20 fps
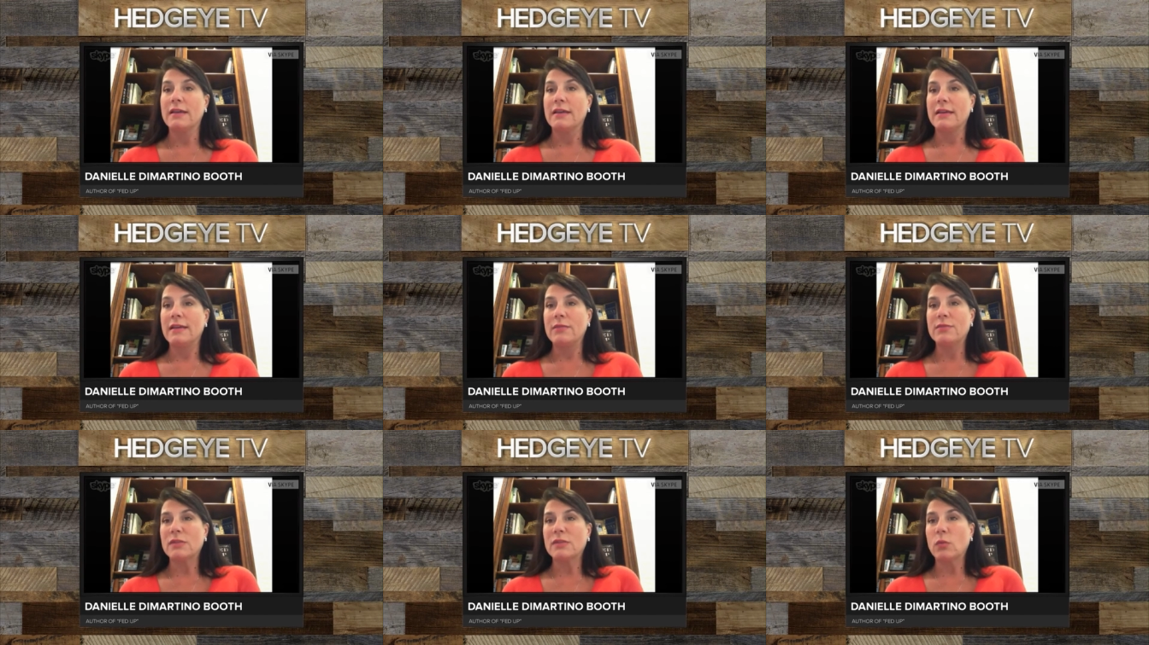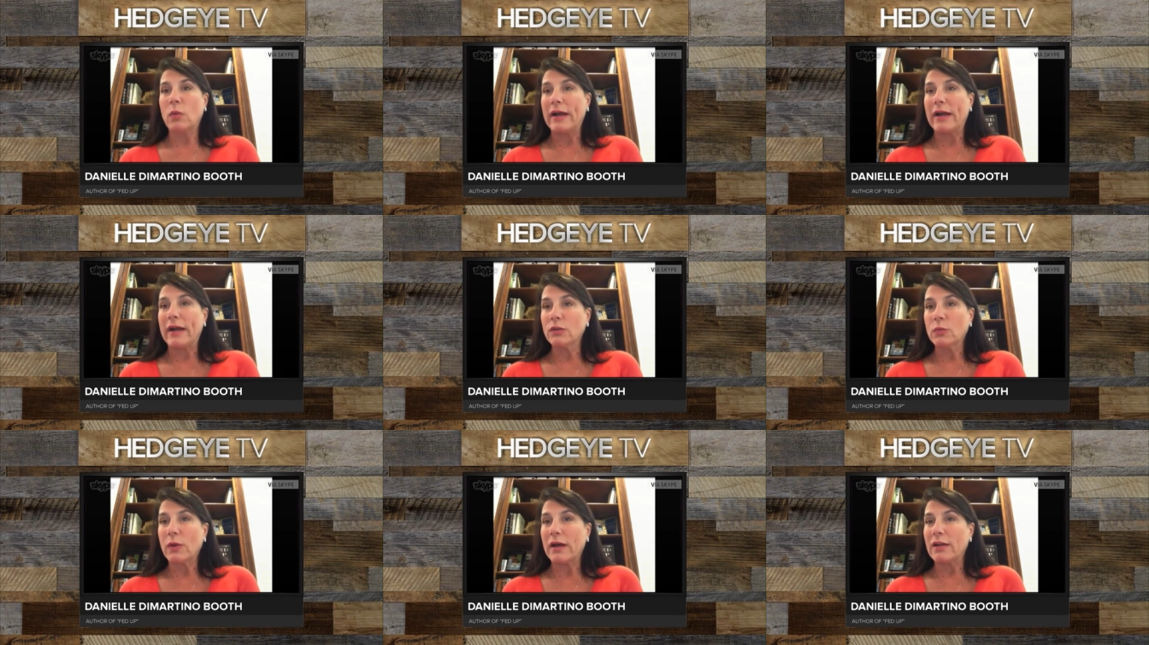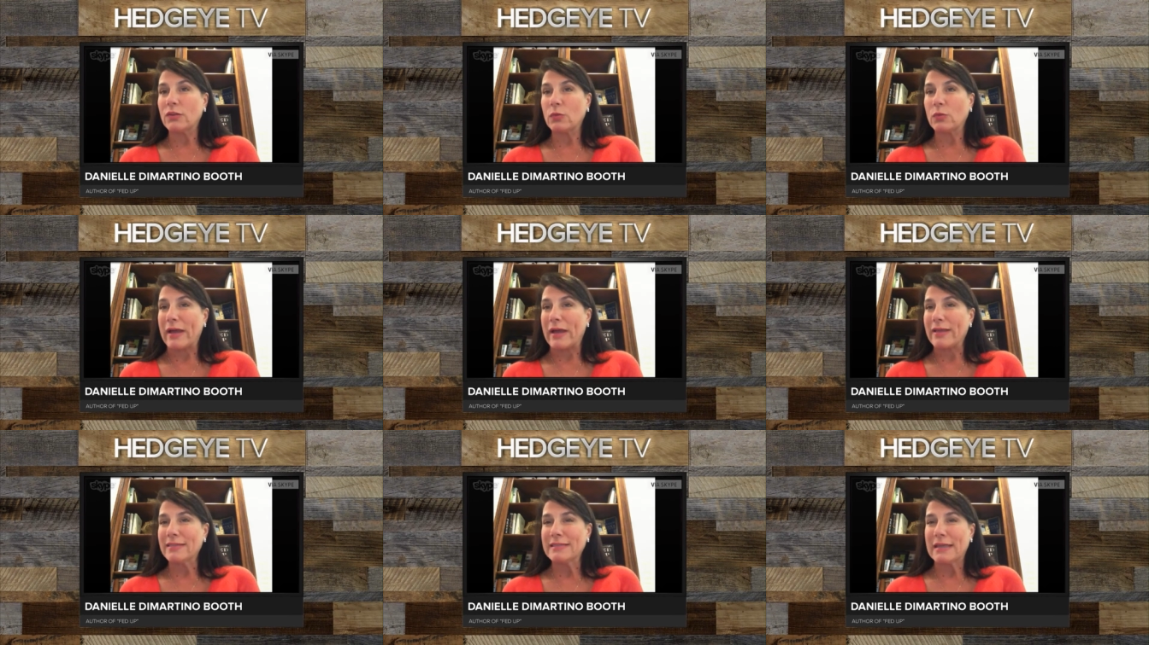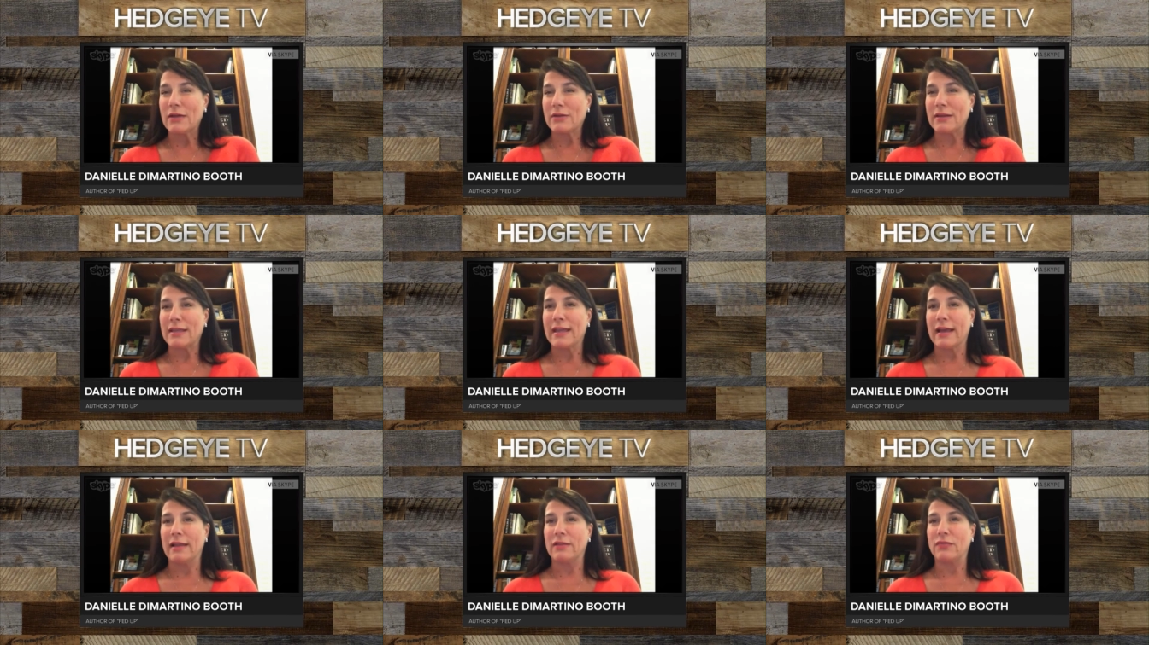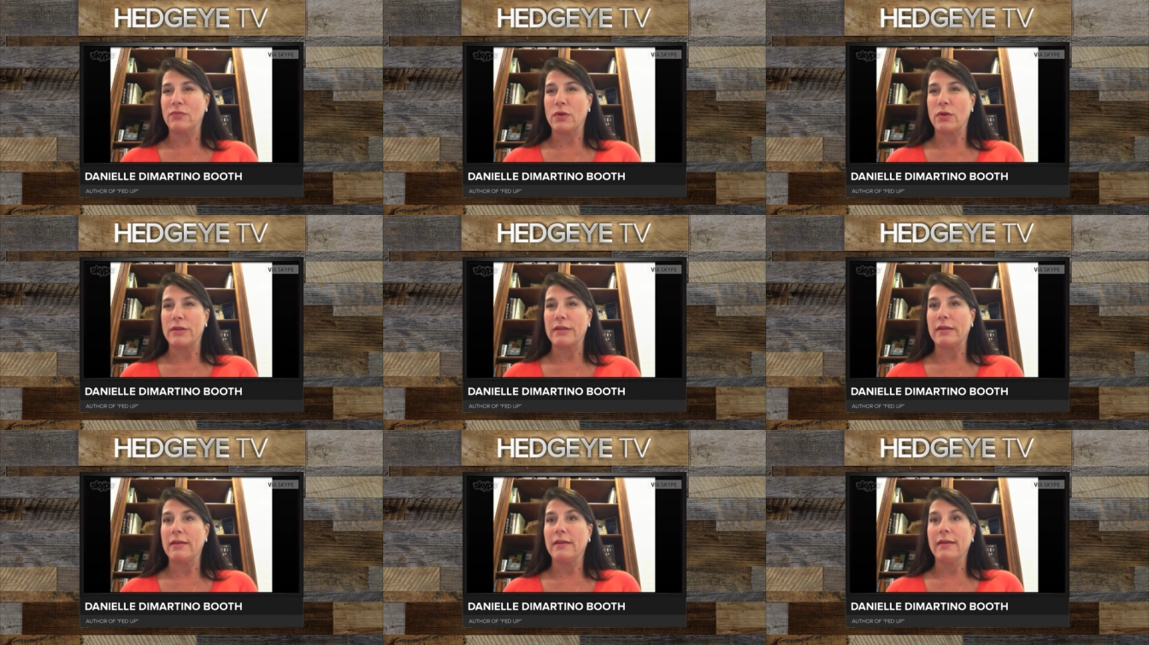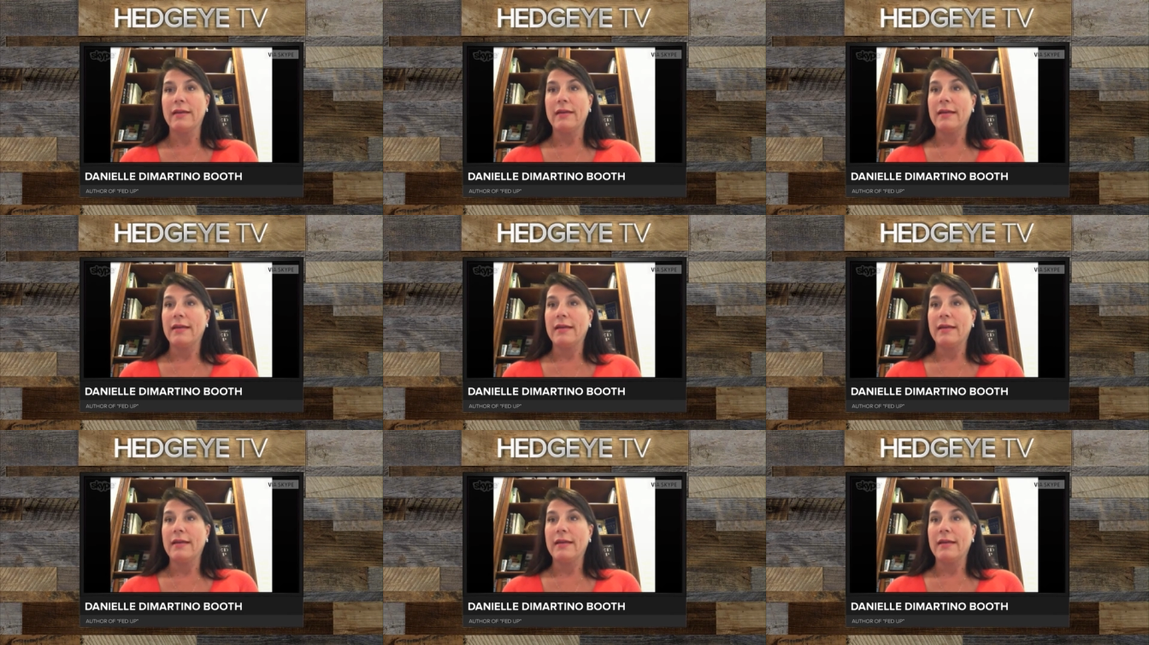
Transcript: It was the wild, wild west out in California.